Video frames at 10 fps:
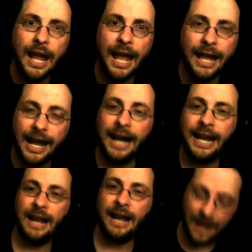and I
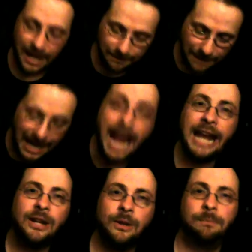have had my
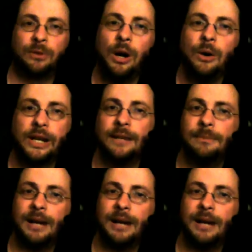ankle broken